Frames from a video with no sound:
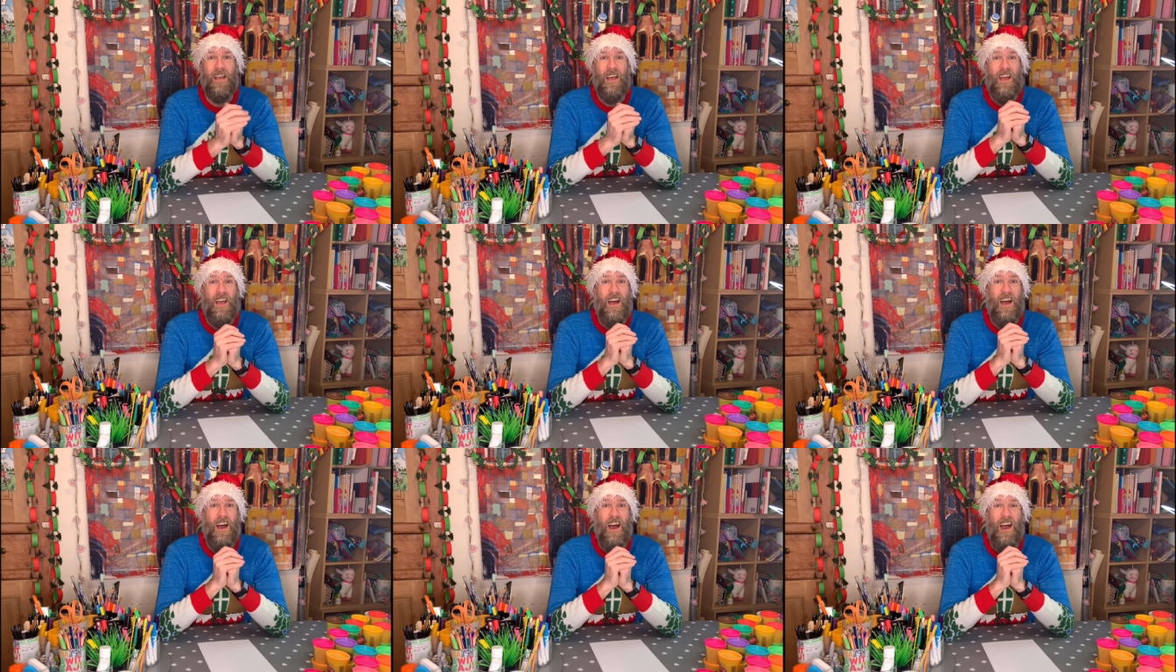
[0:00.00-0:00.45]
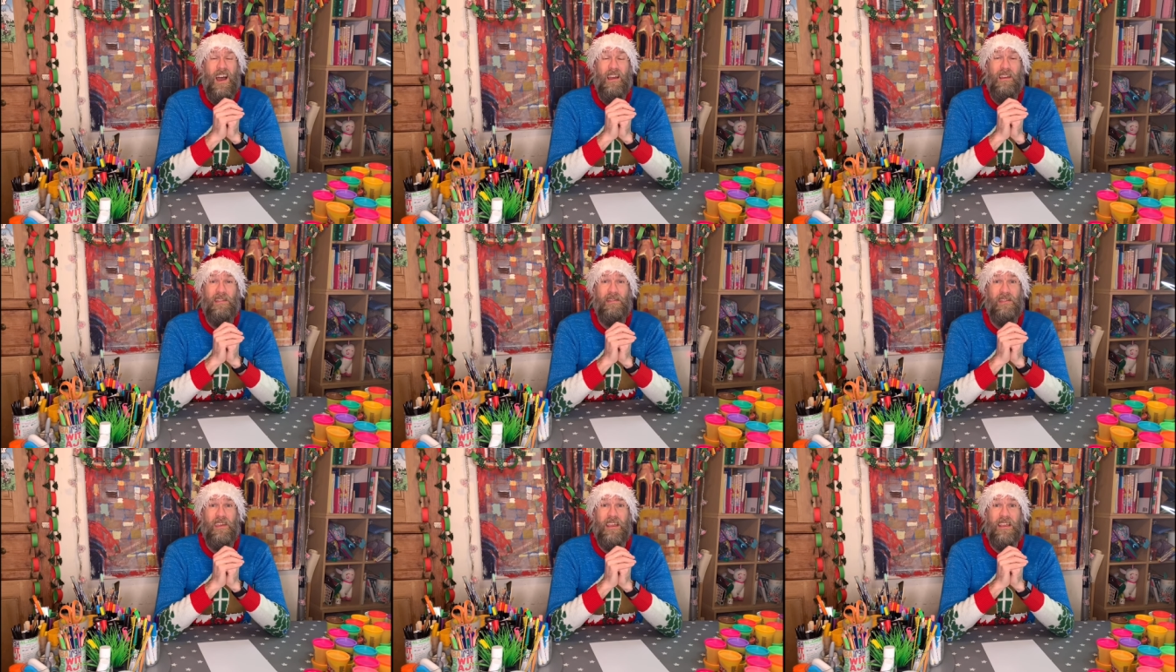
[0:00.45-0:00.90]
Uh, I
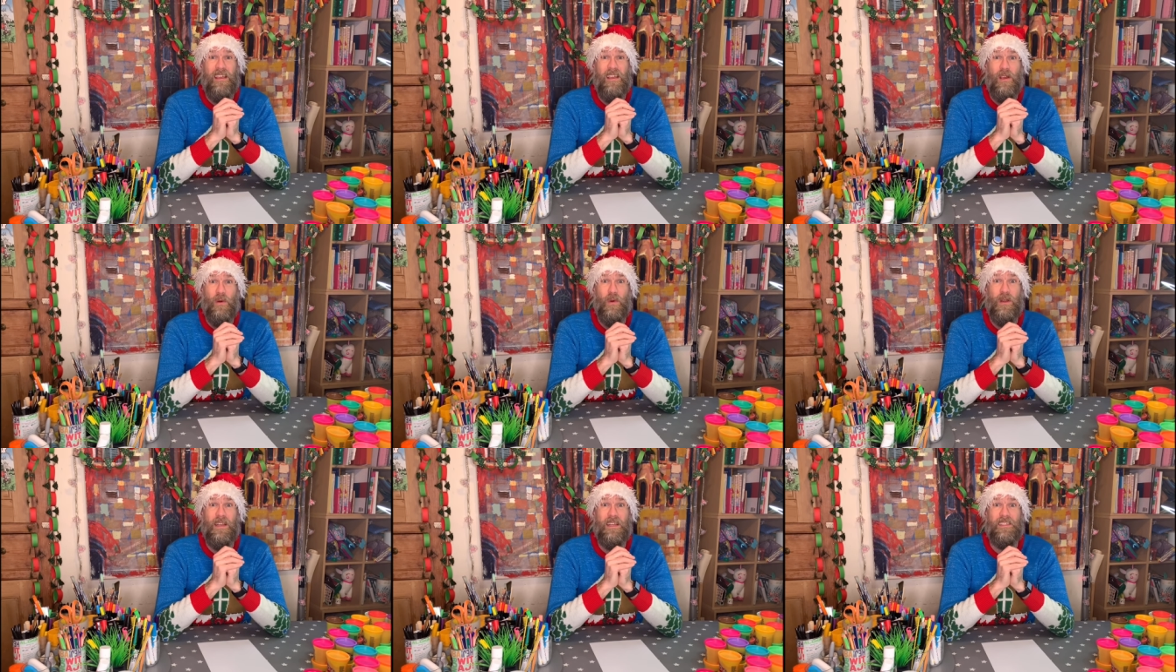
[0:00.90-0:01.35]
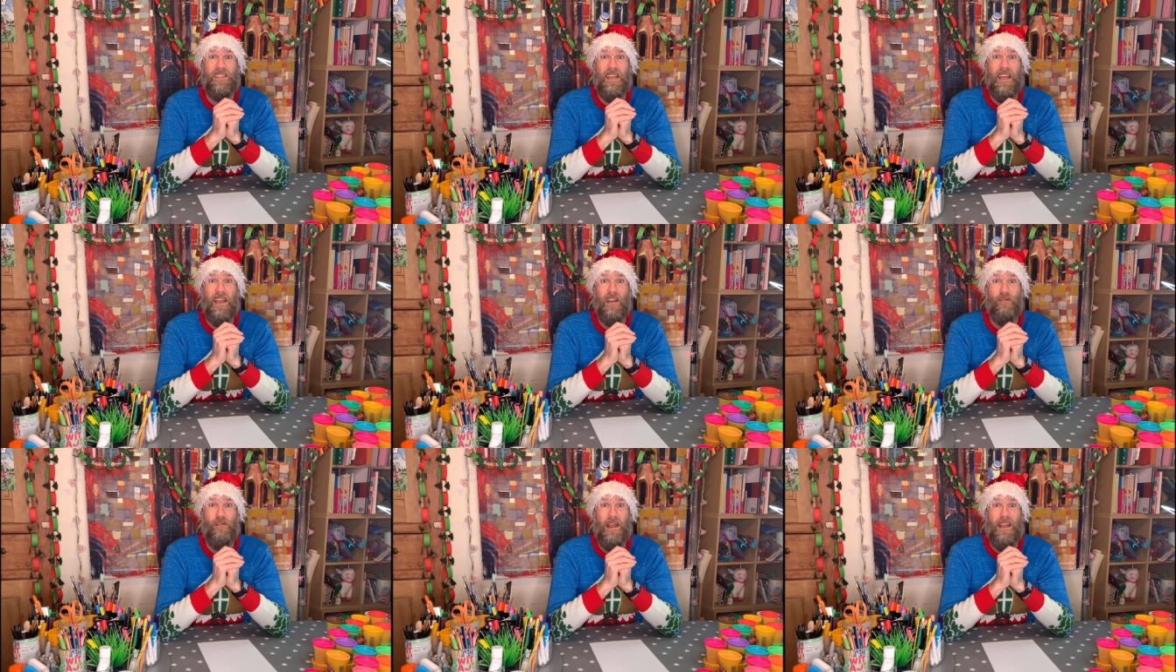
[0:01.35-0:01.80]
think we need to
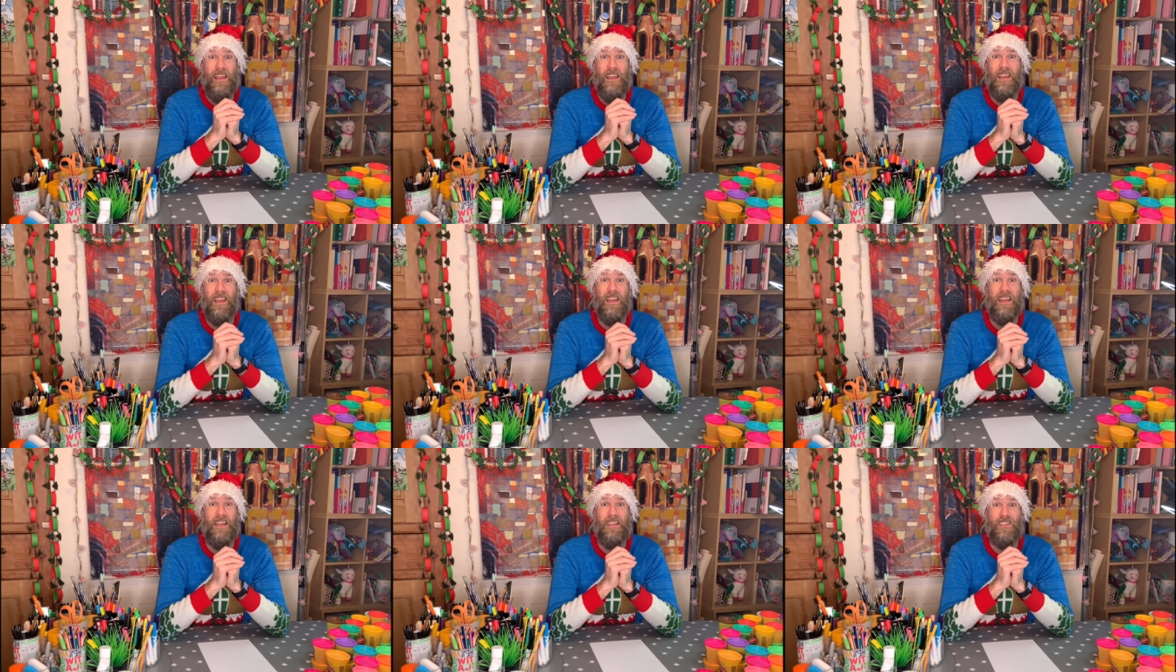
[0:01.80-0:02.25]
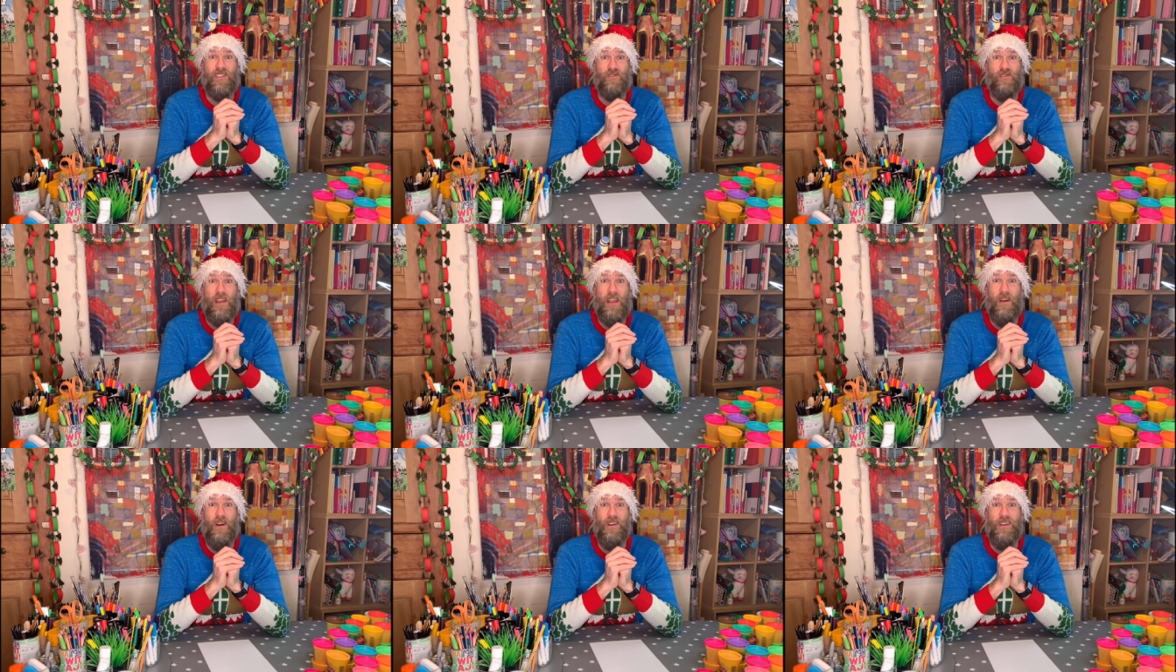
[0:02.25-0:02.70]
get cracking and get
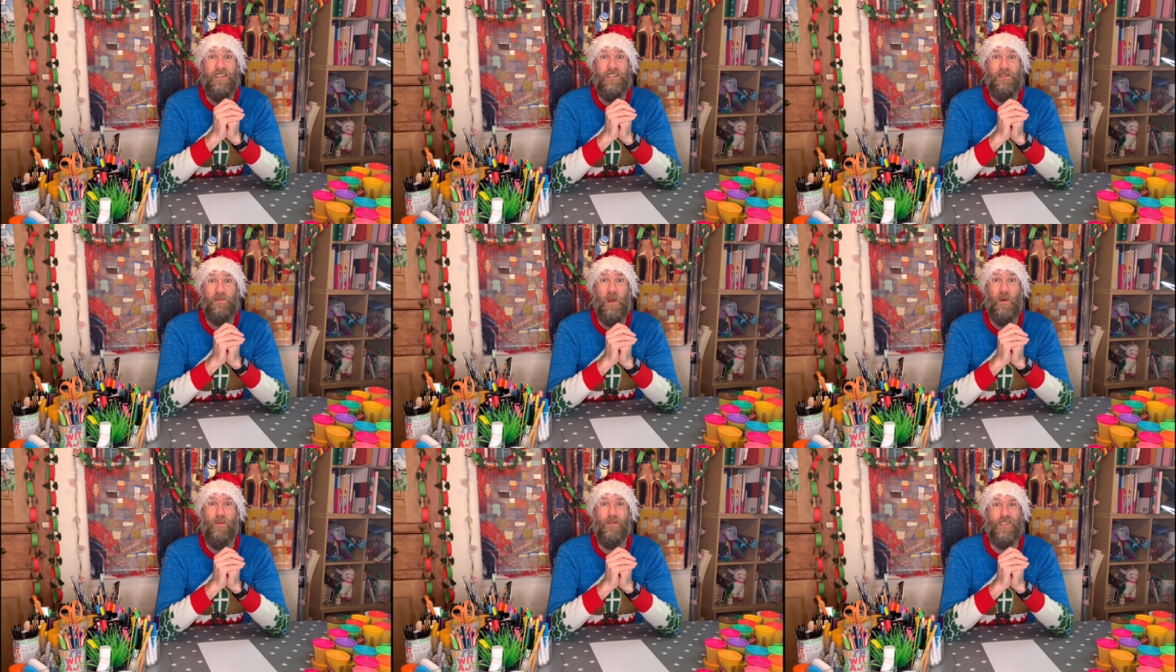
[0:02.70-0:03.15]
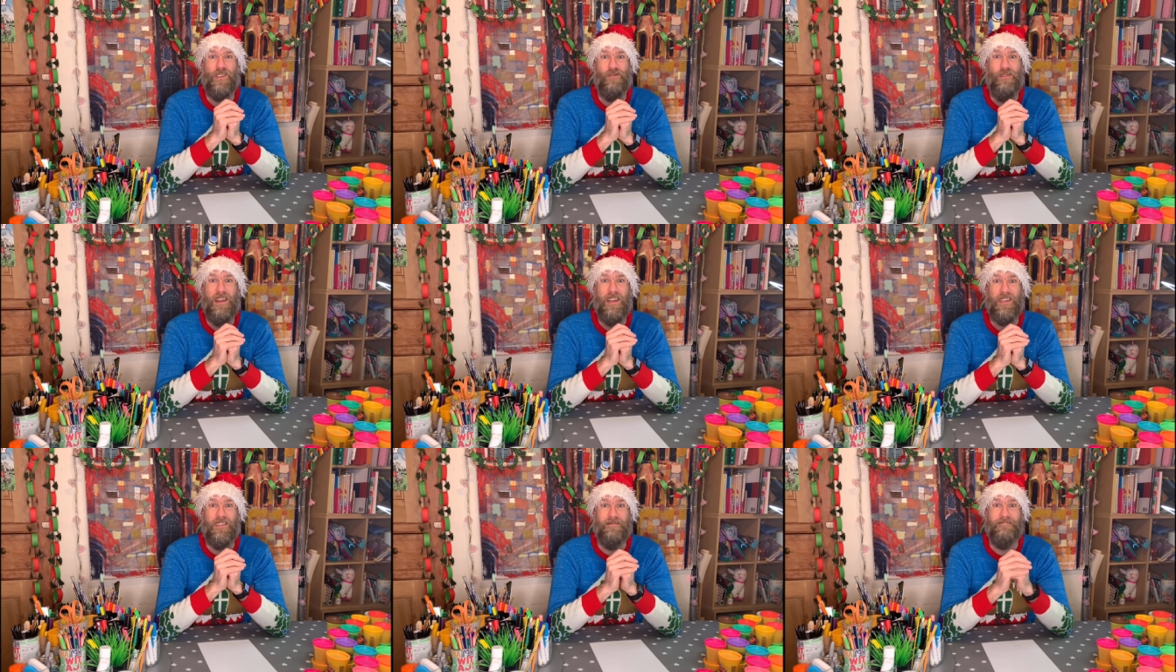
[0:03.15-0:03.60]
straight on into it. What do you
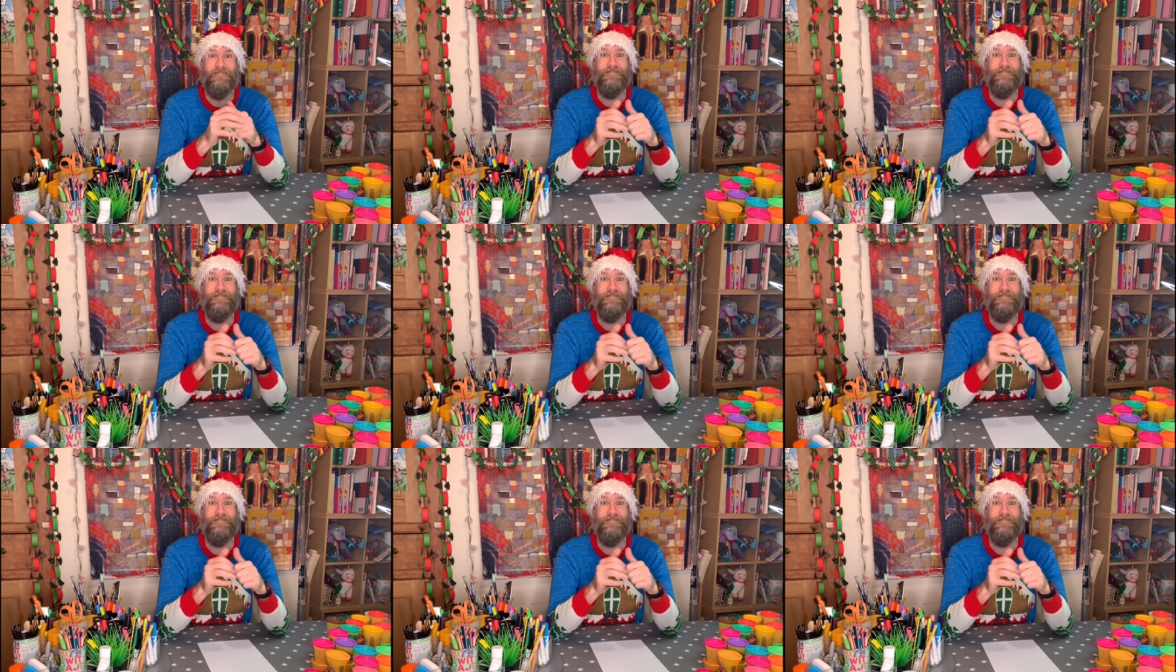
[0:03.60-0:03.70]
reckon?